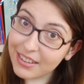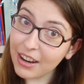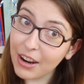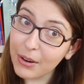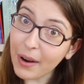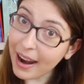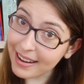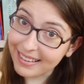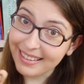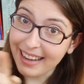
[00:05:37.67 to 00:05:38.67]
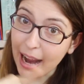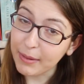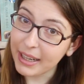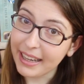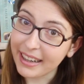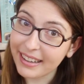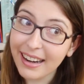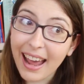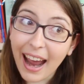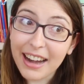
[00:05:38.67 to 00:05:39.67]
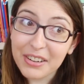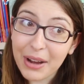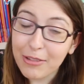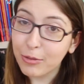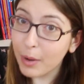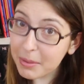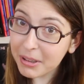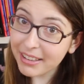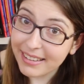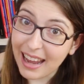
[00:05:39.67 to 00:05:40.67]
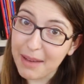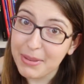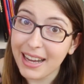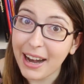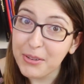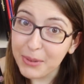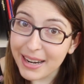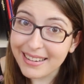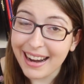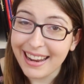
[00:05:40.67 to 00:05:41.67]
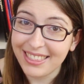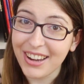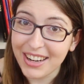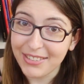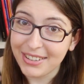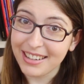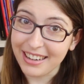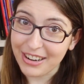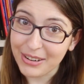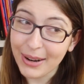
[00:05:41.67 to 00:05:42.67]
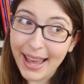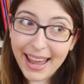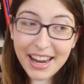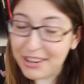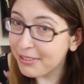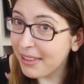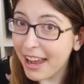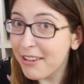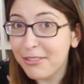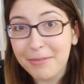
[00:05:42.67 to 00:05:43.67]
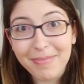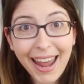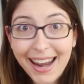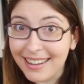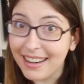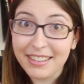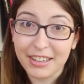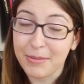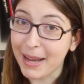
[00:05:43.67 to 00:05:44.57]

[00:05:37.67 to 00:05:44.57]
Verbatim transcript: So, honesty hour here. I do have one more step that I wish I had thought of to do if life had an undo